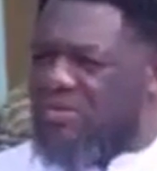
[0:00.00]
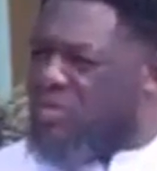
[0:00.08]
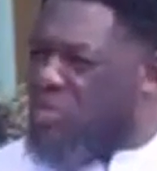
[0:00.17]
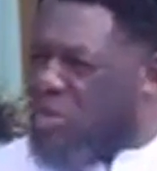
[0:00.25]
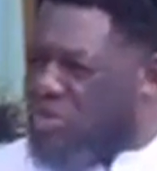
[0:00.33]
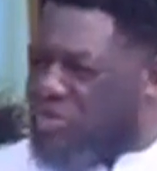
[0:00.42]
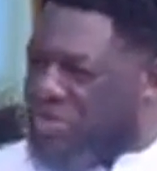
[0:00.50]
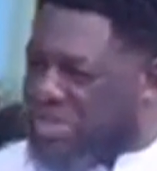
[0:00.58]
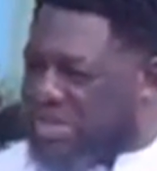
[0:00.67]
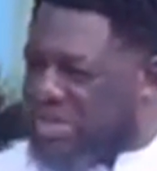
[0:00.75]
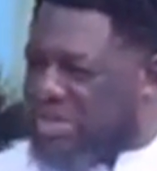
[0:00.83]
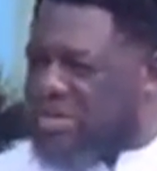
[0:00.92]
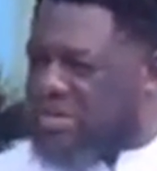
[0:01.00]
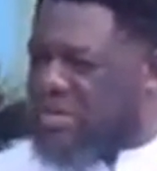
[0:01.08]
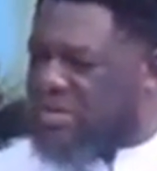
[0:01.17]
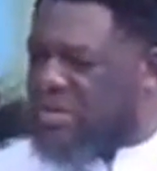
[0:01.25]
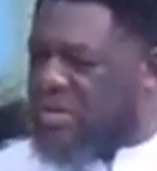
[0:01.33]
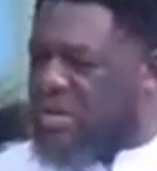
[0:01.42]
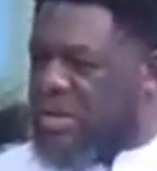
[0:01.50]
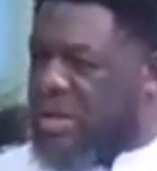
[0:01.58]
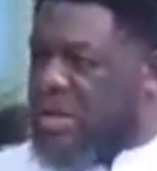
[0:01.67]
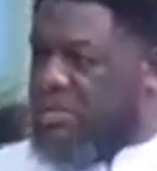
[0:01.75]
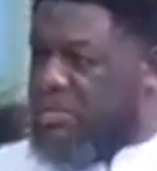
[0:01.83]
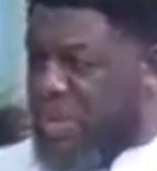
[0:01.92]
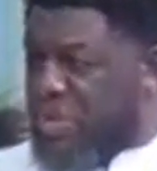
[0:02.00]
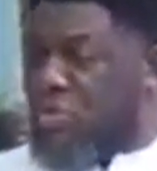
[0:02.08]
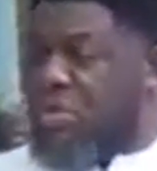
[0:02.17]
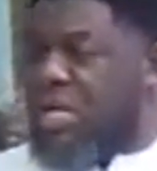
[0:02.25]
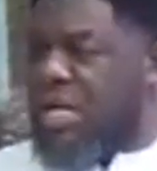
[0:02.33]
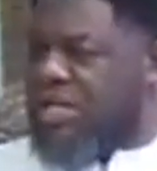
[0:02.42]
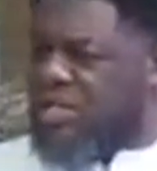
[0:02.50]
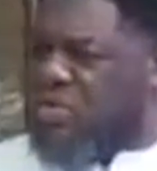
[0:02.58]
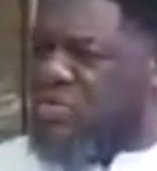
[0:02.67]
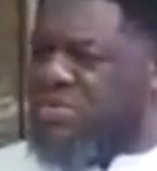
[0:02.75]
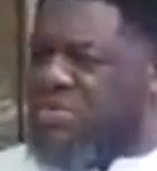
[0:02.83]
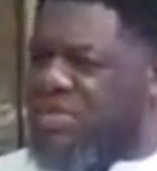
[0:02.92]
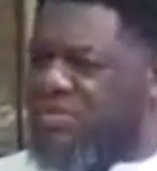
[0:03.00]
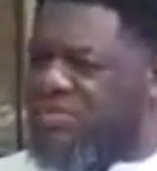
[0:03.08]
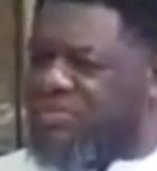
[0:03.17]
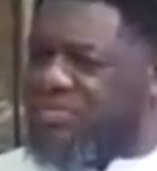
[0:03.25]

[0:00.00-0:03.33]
For what reason? Patrolman can't show BB.